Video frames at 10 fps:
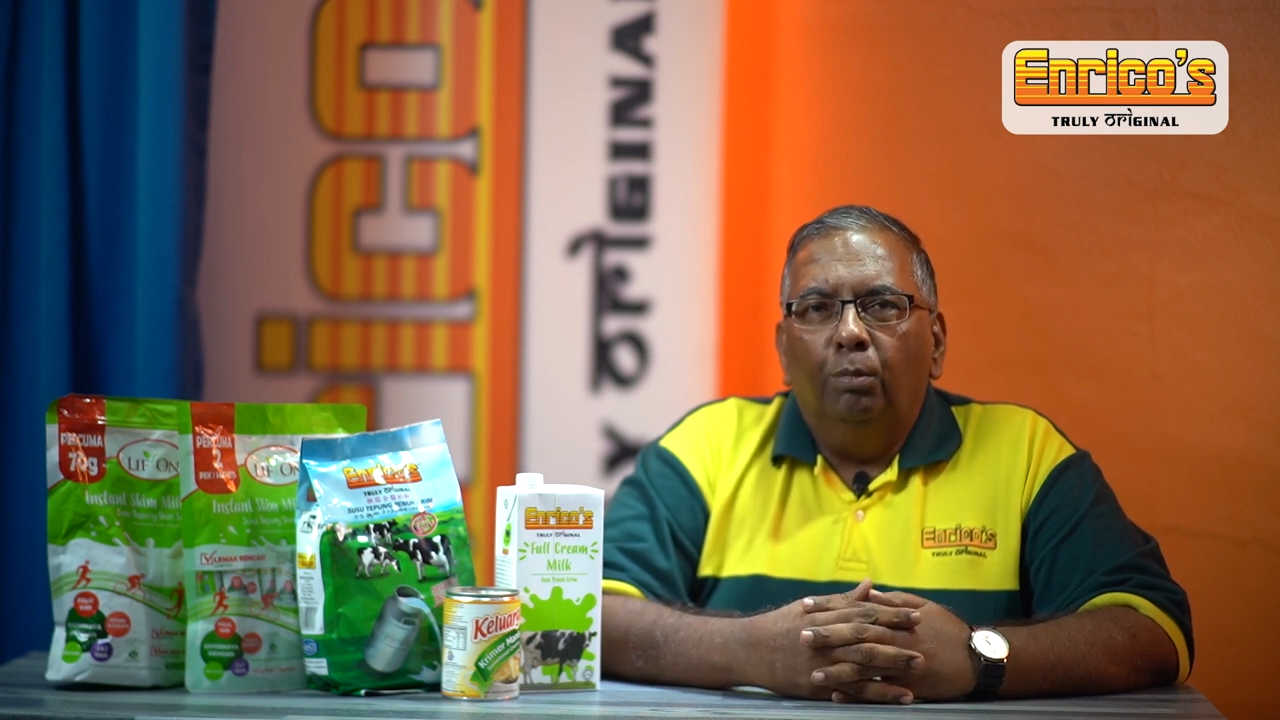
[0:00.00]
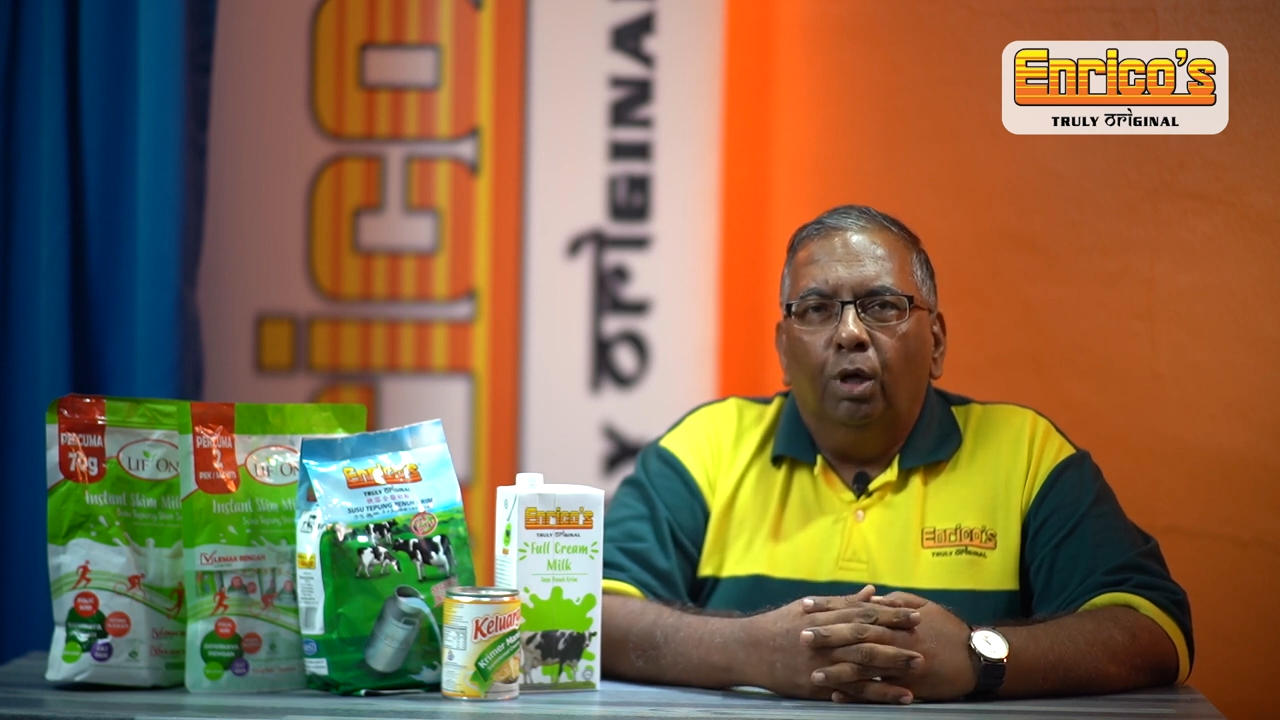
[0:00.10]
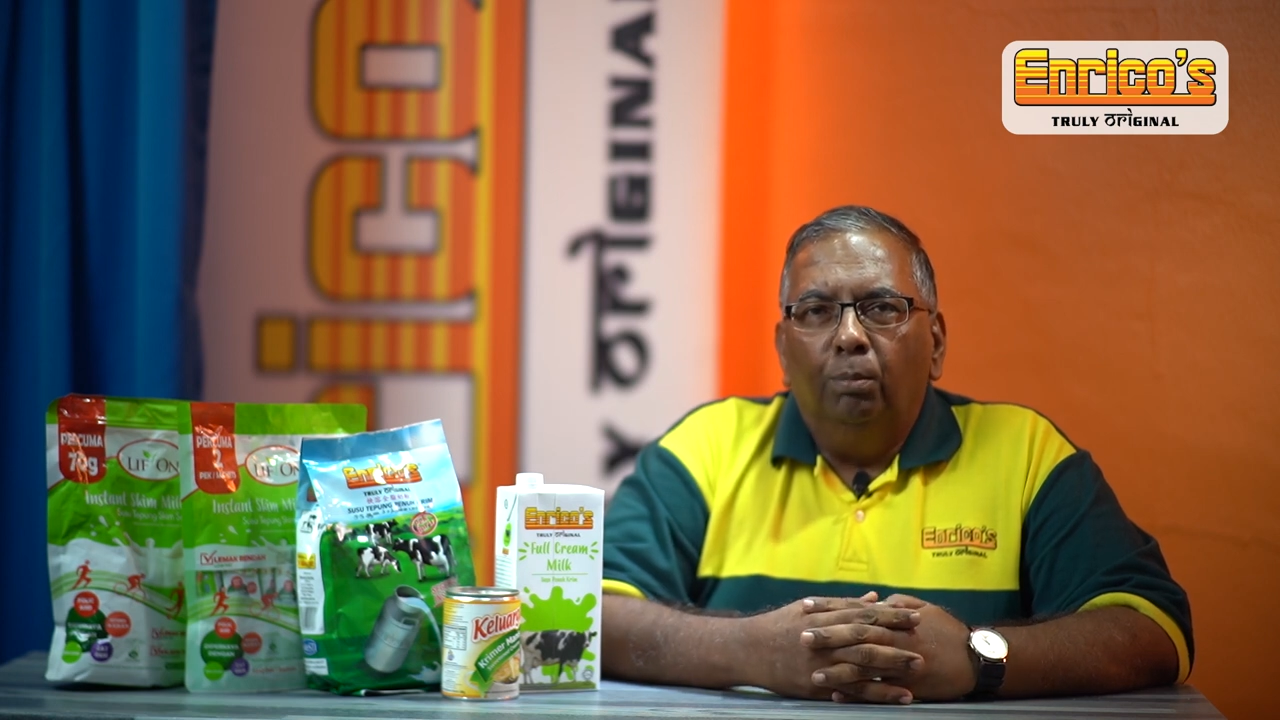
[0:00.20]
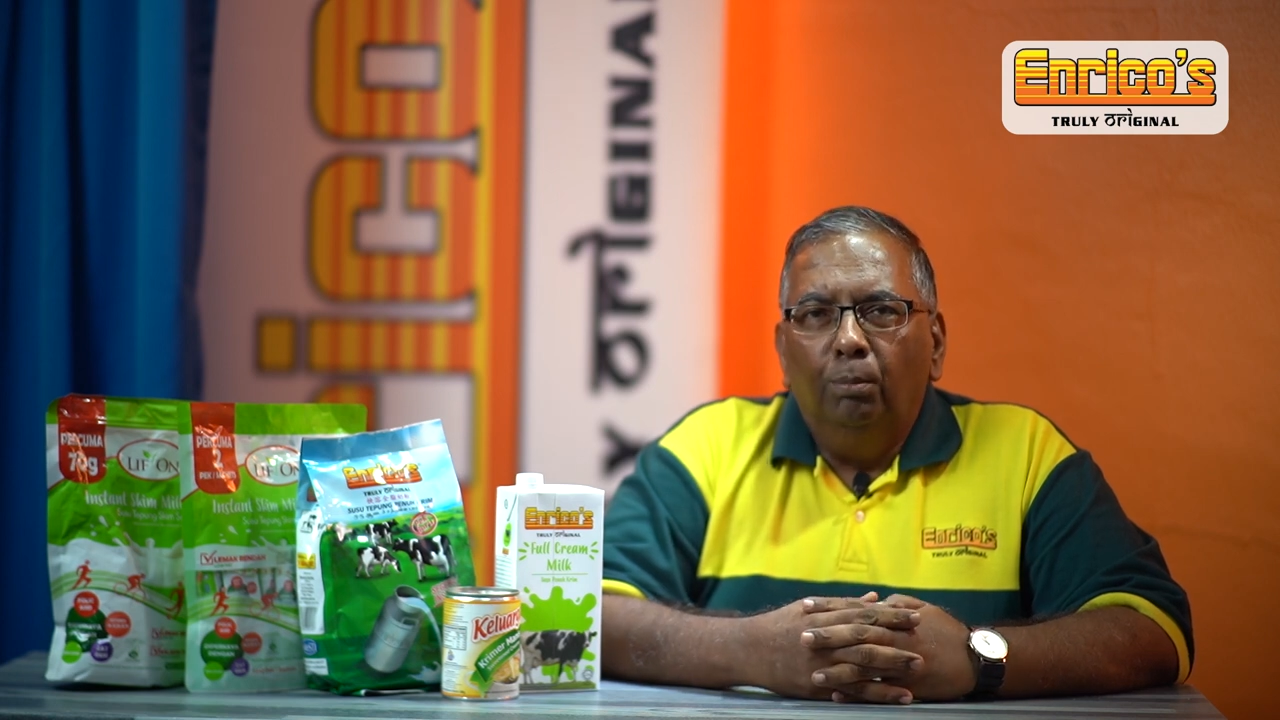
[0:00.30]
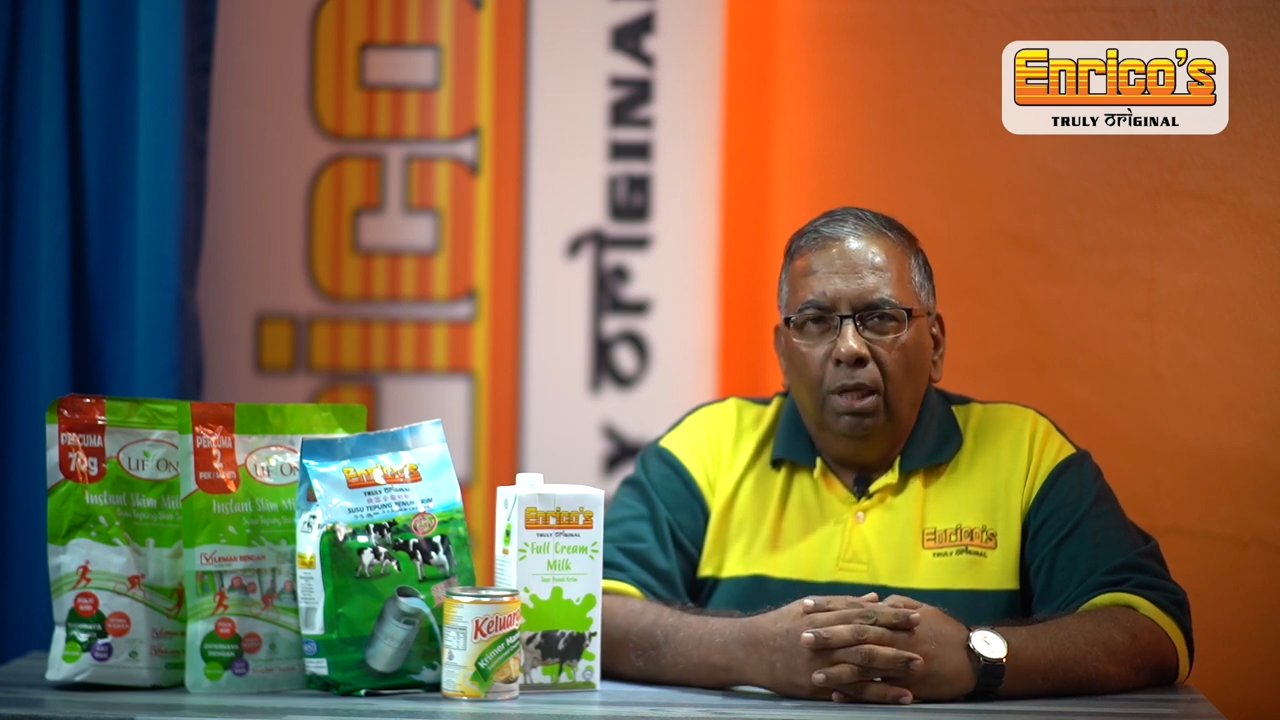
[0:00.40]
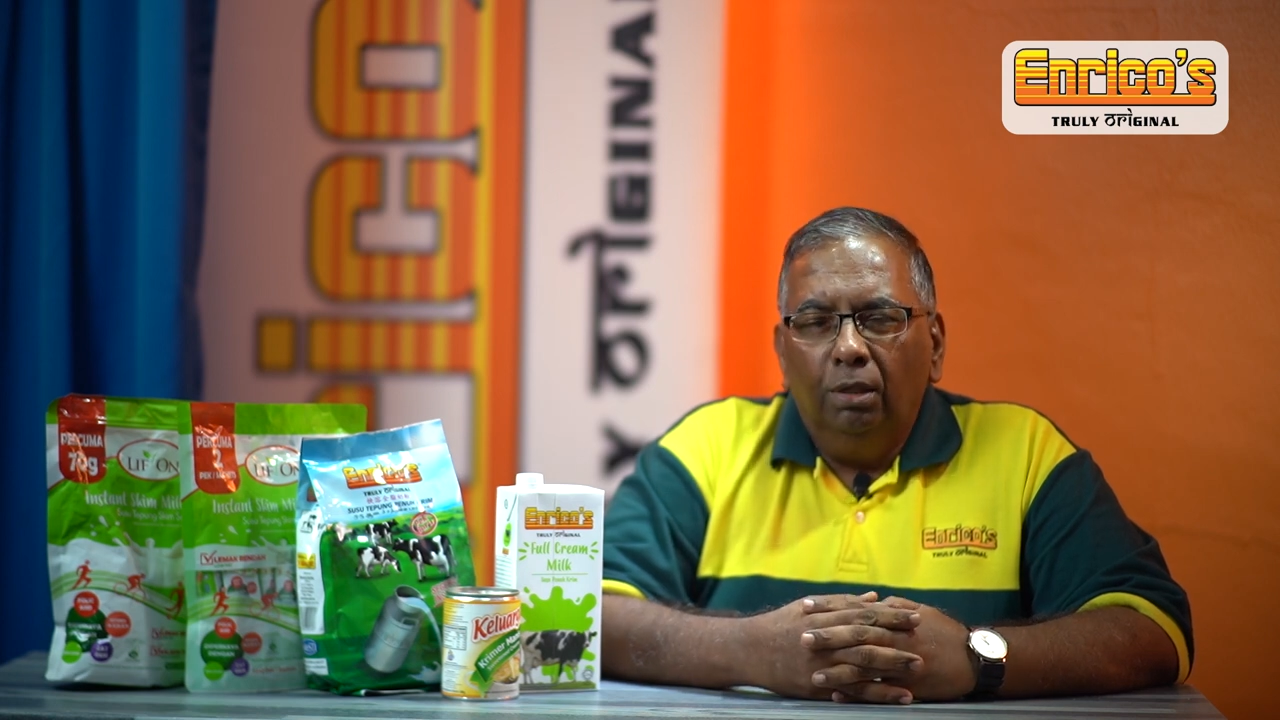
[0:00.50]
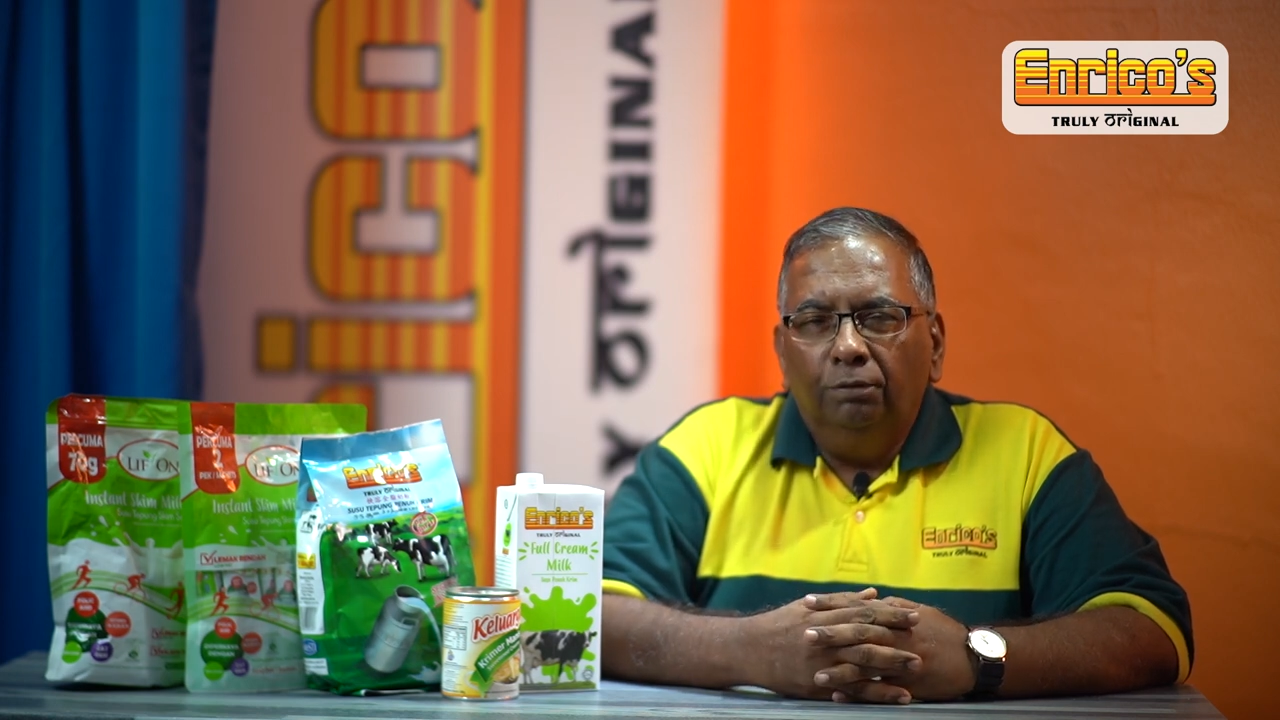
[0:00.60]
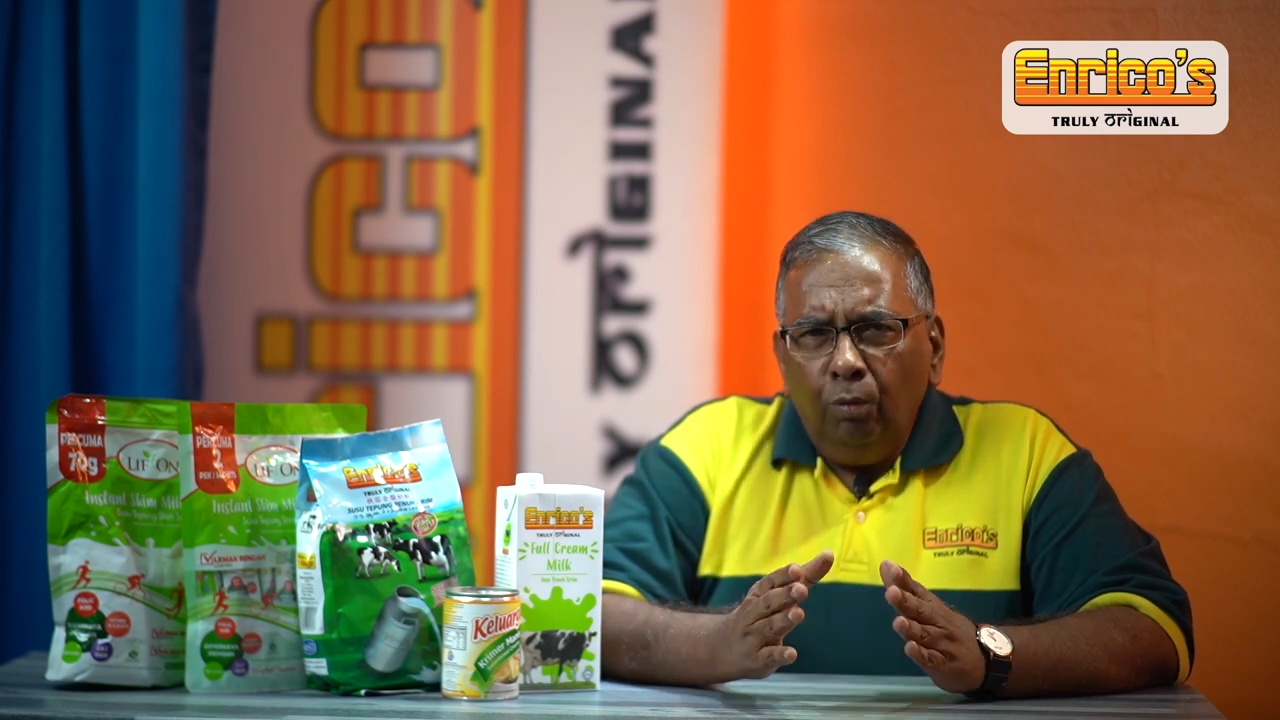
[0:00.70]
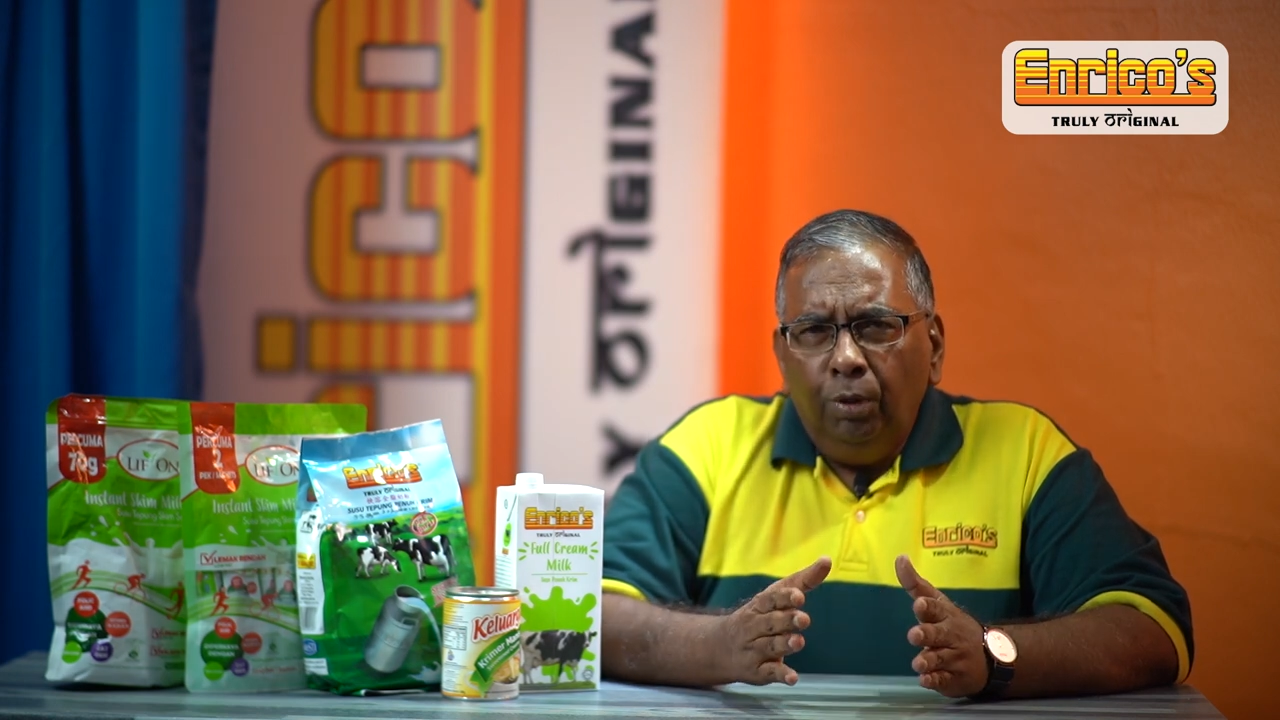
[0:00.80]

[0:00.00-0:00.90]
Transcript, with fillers: about milk,